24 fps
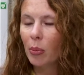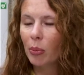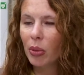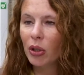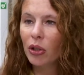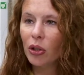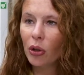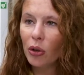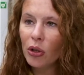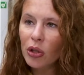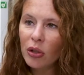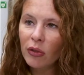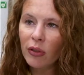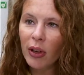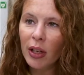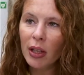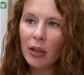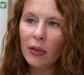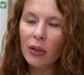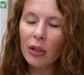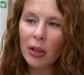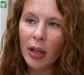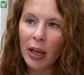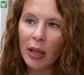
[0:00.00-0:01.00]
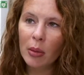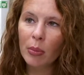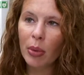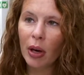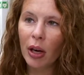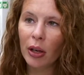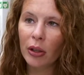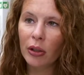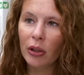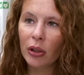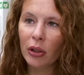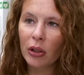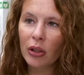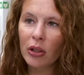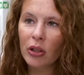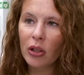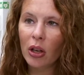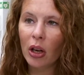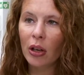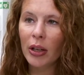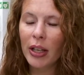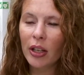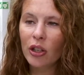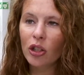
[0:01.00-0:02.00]
But those front-of-the-line partners
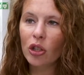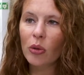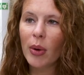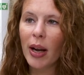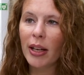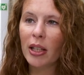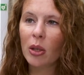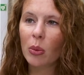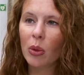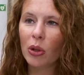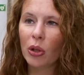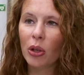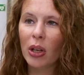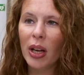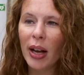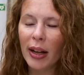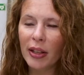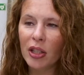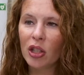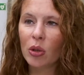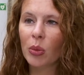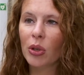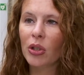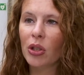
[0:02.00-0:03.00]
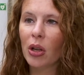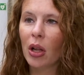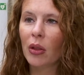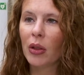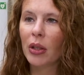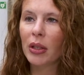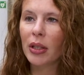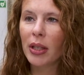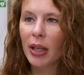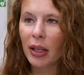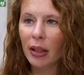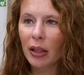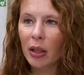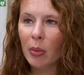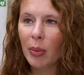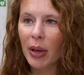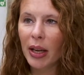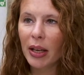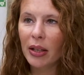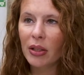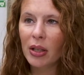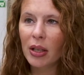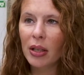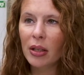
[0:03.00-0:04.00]
are interacting with our customers on a daily
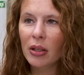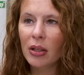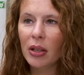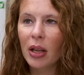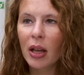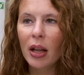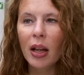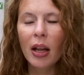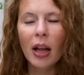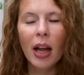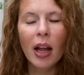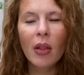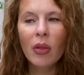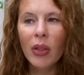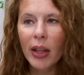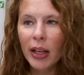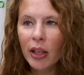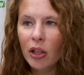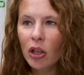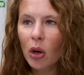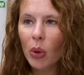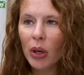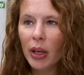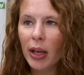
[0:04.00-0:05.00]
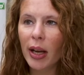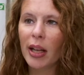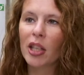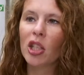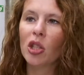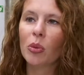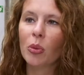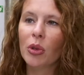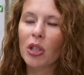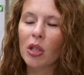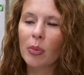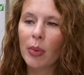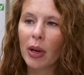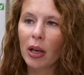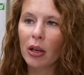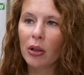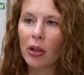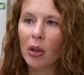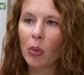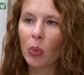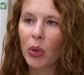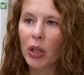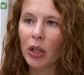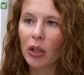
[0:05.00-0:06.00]
basis, and they know our customers better
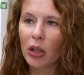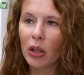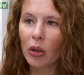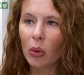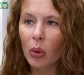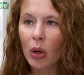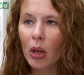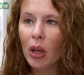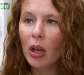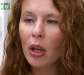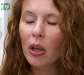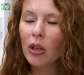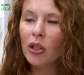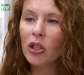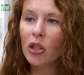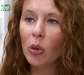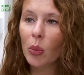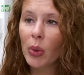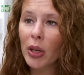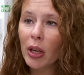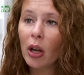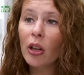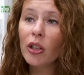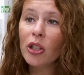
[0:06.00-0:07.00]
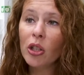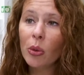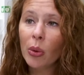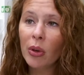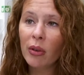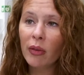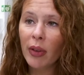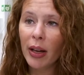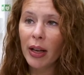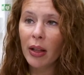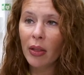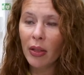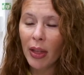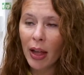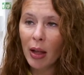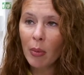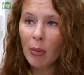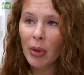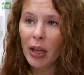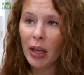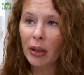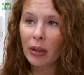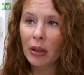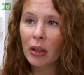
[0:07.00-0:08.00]
than we do. So we also invite them
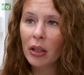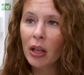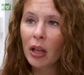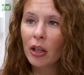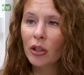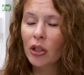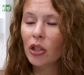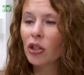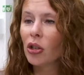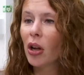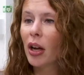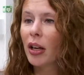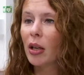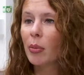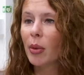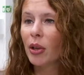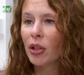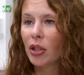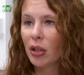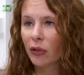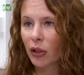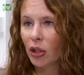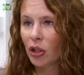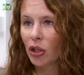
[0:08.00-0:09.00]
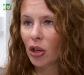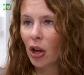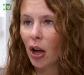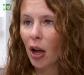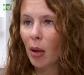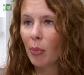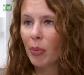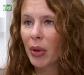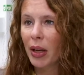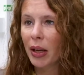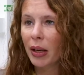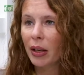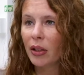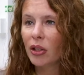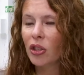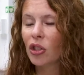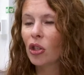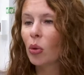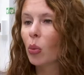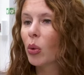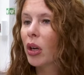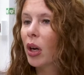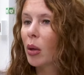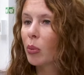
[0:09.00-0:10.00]
in to talk about different topics,
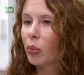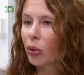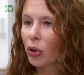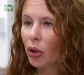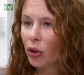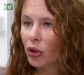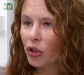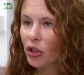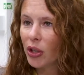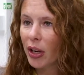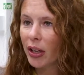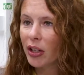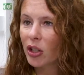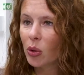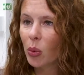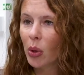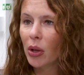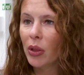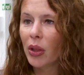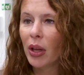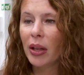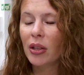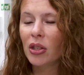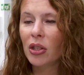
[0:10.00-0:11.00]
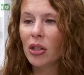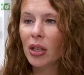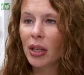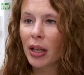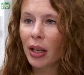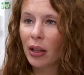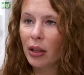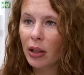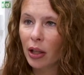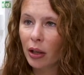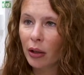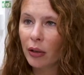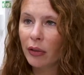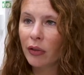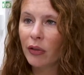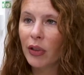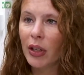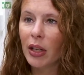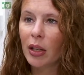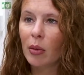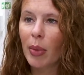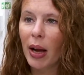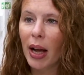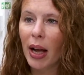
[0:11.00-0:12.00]
to work on projects with us, to get their
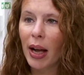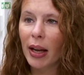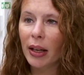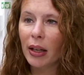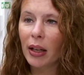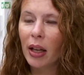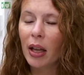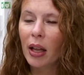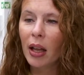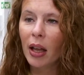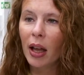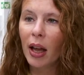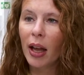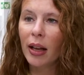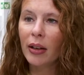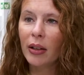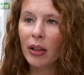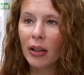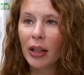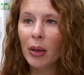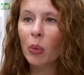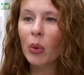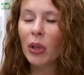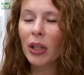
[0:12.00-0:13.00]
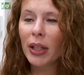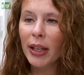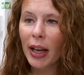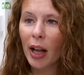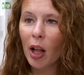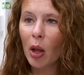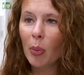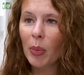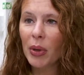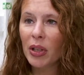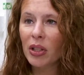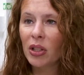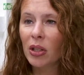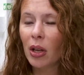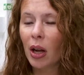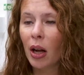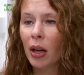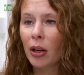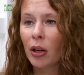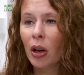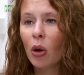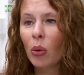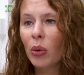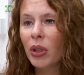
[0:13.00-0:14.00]
feedback, and they really help us
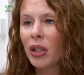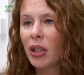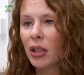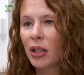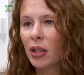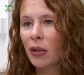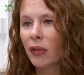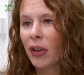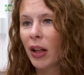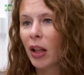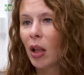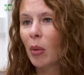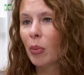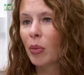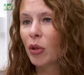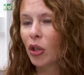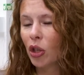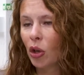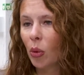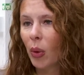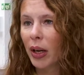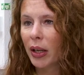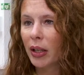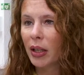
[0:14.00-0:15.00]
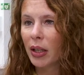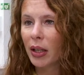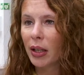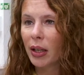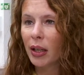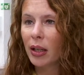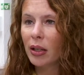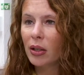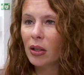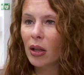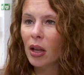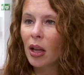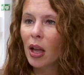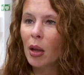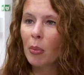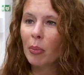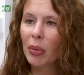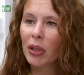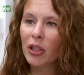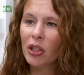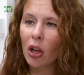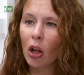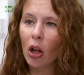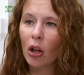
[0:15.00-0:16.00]
to not only develop new ideas,
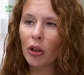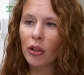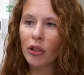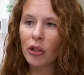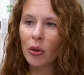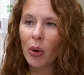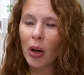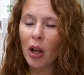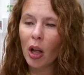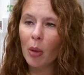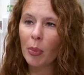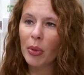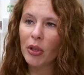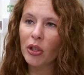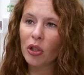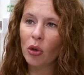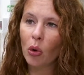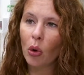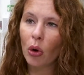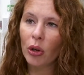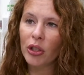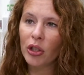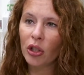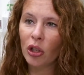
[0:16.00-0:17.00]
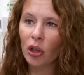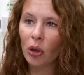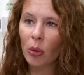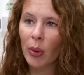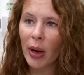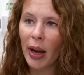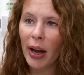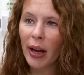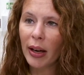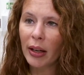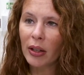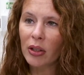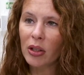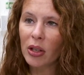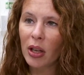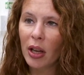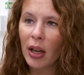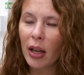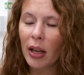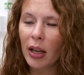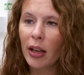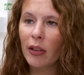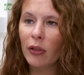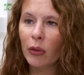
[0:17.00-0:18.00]
but to also help us course correct
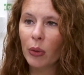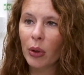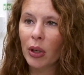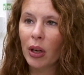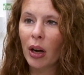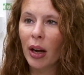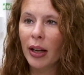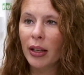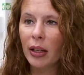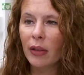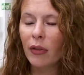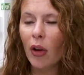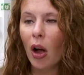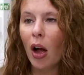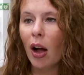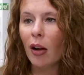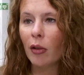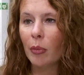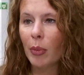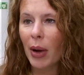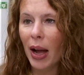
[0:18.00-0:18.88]
if we're kind of off